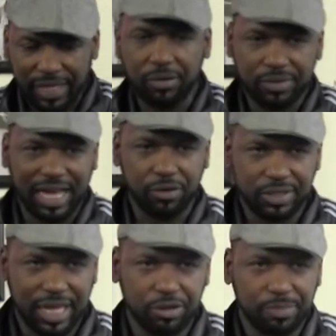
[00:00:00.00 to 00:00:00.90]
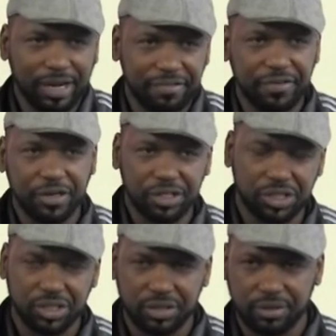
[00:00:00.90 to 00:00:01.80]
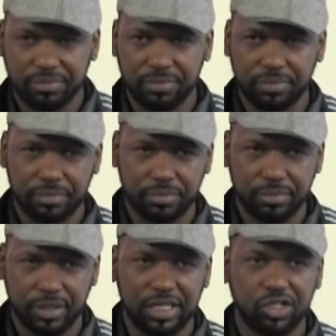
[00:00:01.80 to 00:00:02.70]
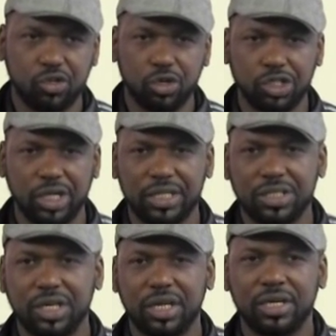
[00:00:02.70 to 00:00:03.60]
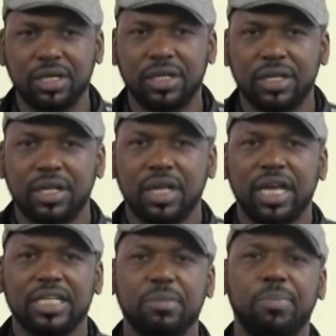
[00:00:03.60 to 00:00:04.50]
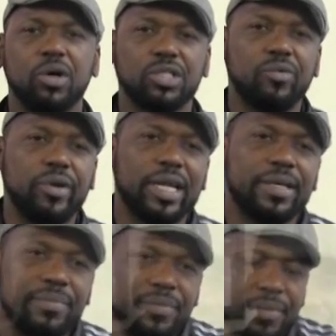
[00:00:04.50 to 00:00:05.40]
That was my first introduction into boxing, really.